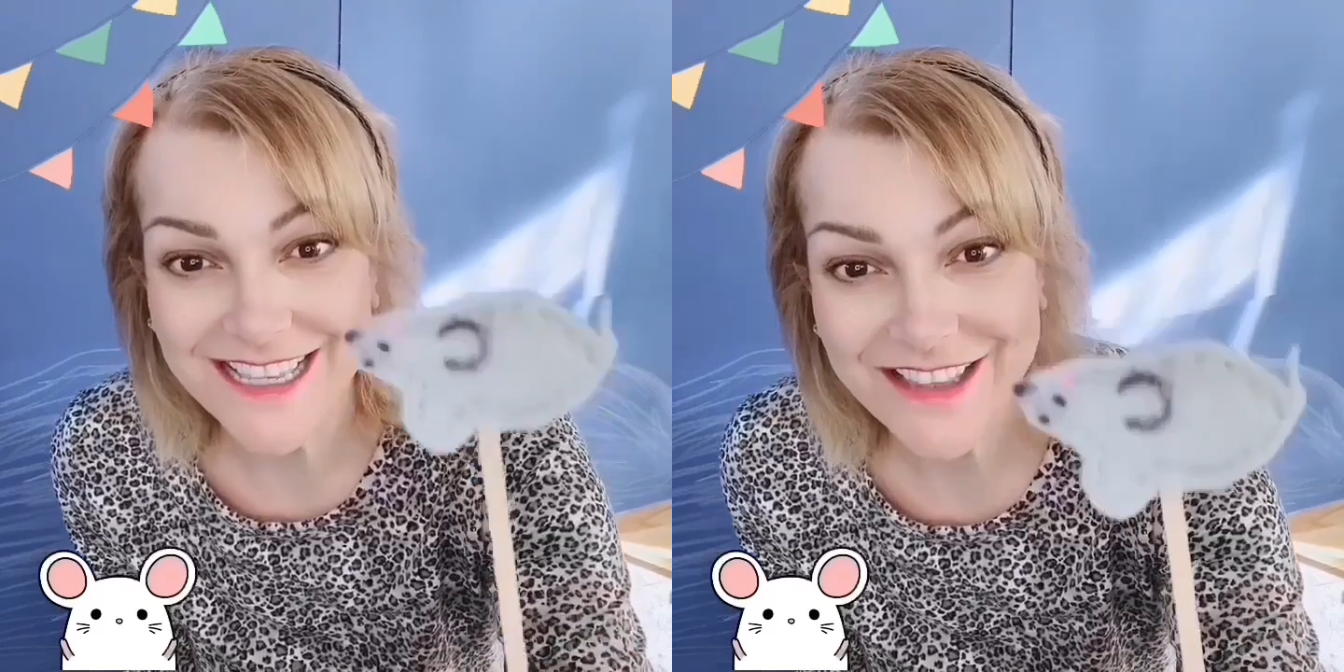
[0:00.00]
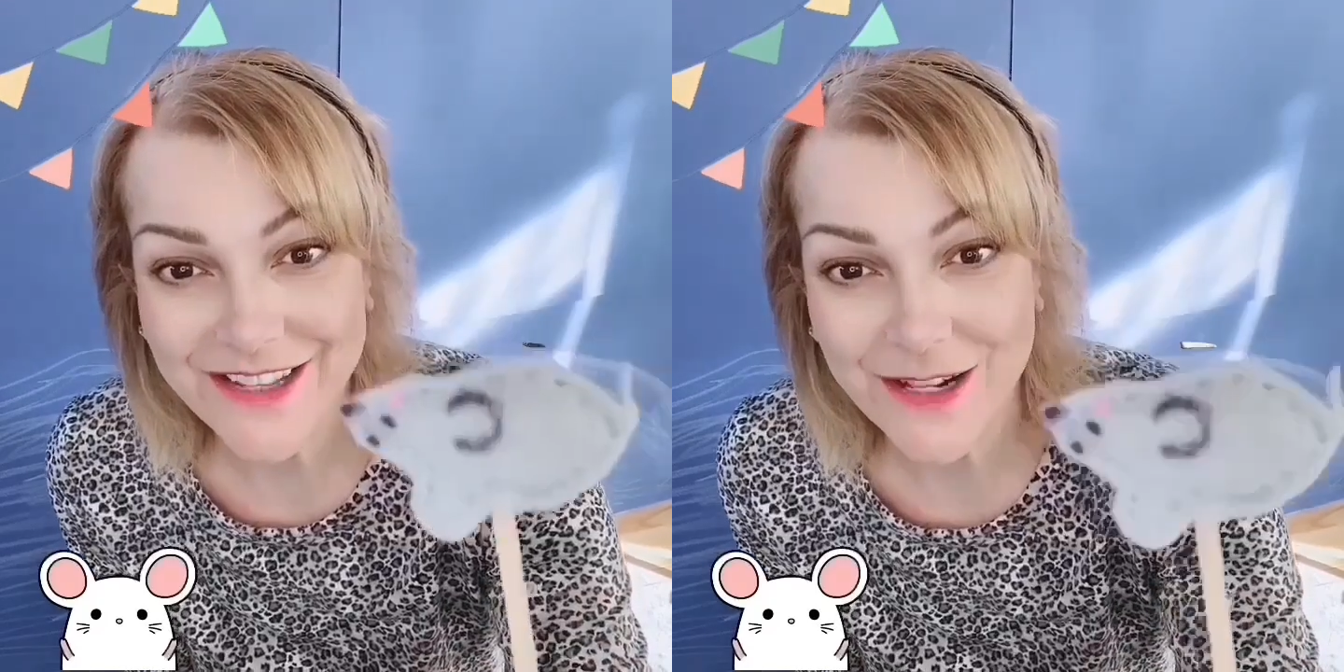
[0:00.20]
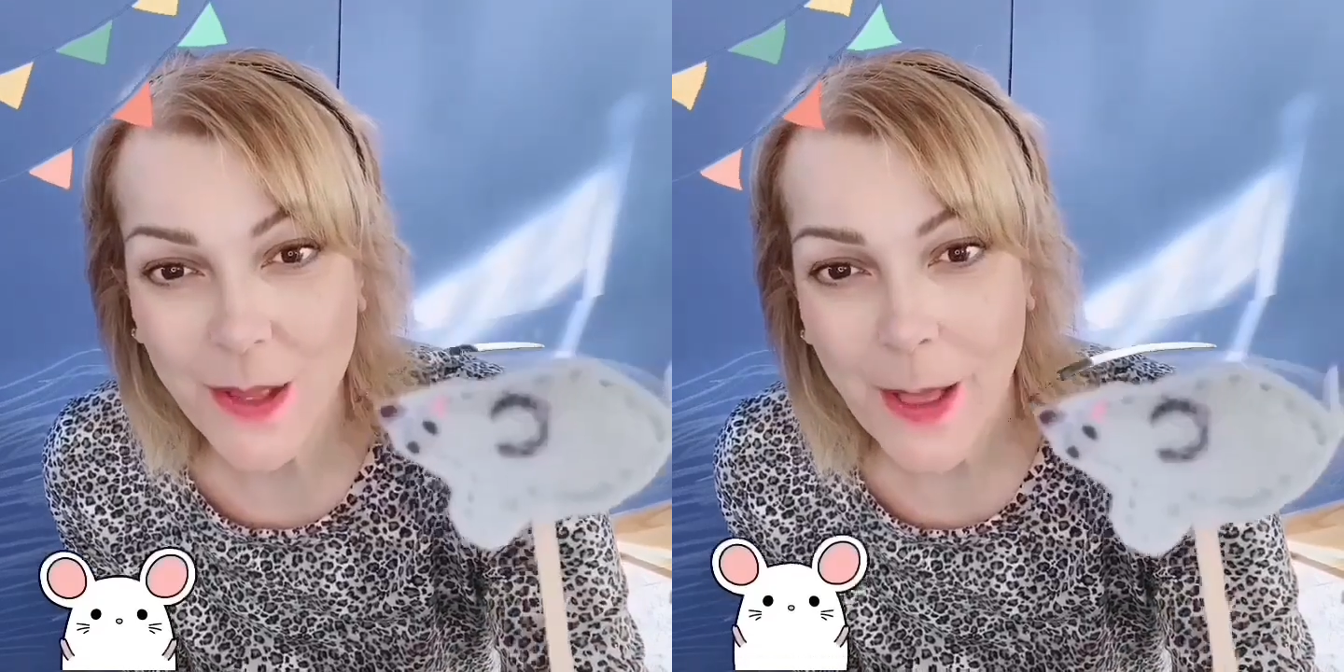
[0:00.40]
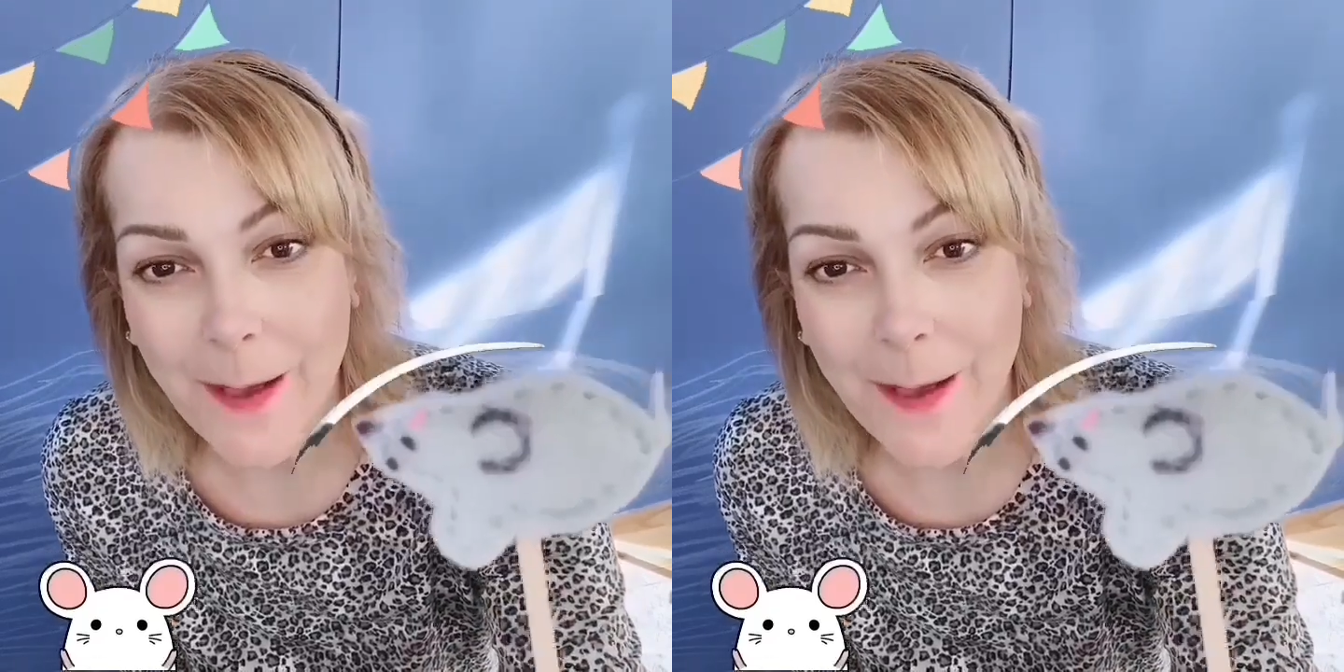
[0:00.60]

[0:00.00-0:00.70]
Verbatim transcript: little